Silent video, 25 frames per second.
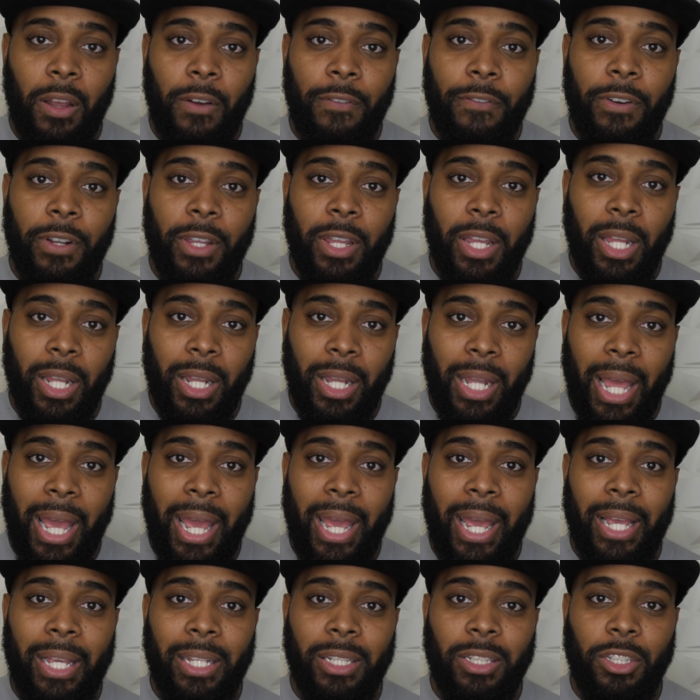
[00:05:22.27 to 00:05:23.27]
for the
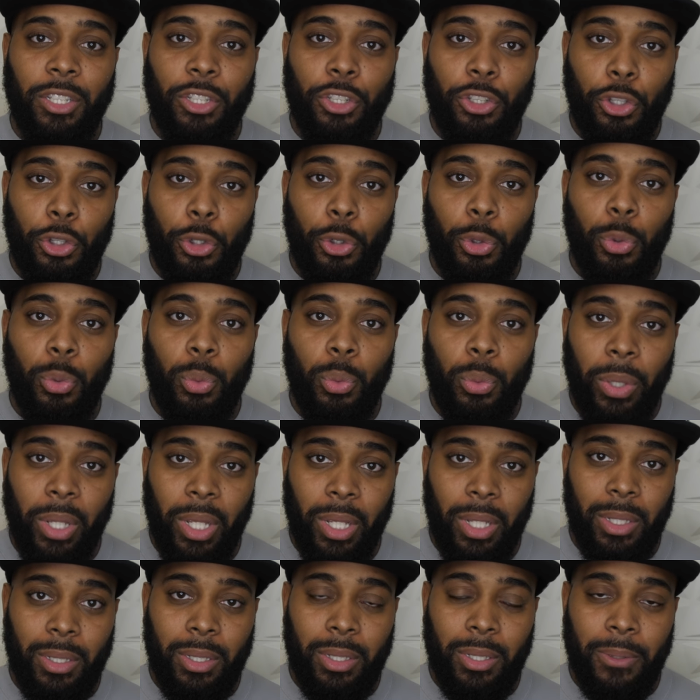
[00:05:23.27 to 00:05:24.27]
last two
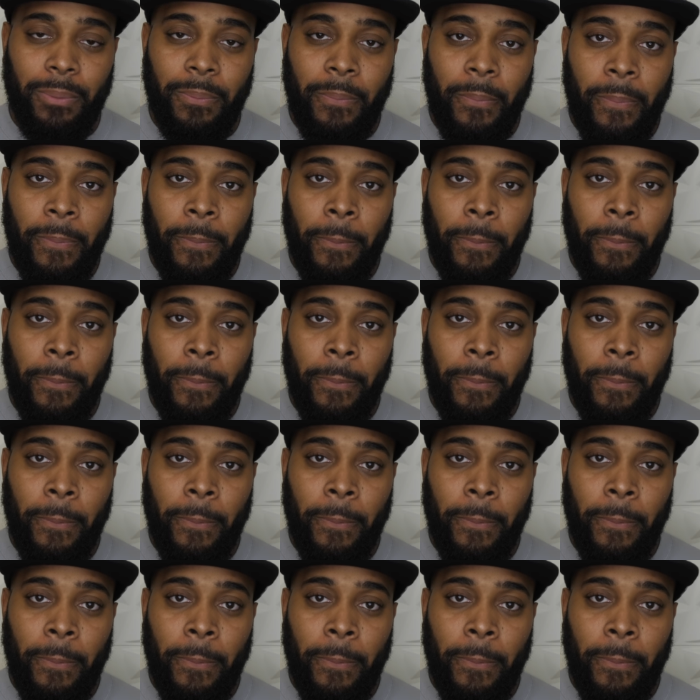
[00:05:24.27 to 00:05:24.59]
weeks.